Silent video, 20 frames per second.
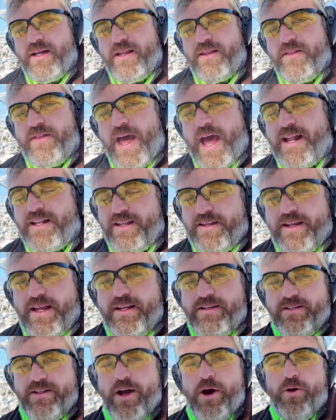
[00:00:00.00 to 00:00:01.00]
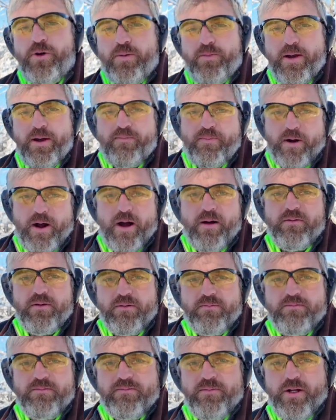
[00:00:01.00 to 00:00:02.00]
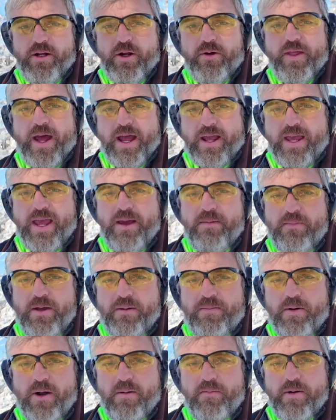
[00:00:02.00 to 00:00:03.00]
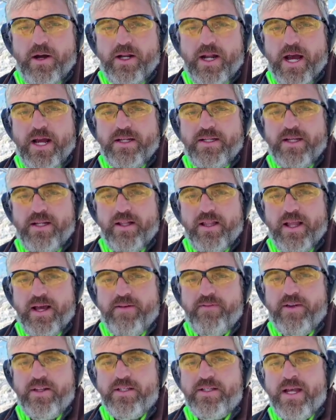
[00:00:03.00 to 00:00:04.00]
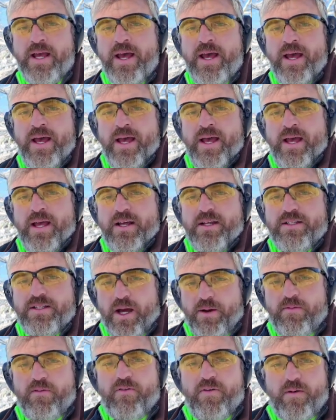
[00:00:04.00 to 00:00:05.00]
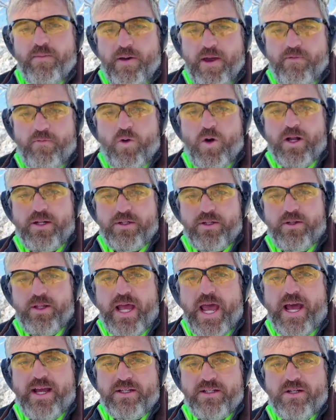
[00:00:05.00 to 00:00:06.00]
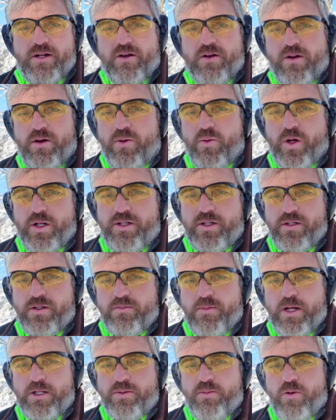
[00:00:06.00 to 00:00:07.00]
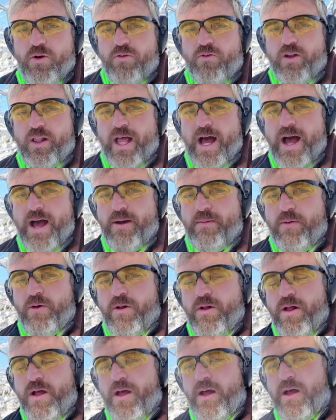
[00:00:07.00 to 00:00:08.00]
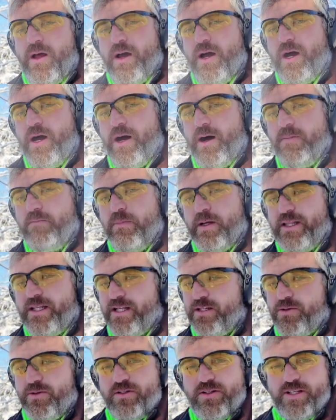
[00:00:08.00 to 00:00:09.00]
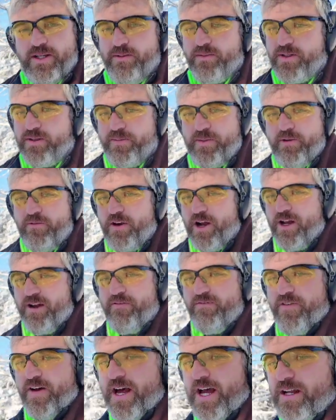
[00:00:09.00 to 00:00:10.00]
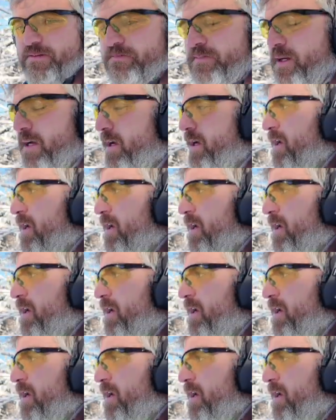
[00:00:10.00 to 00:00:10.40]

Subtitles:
That is known to be a problem. You know, that can be a problem on 1911s. Some of them have went to the external, which is much more reliable, but this one seems to be running fine.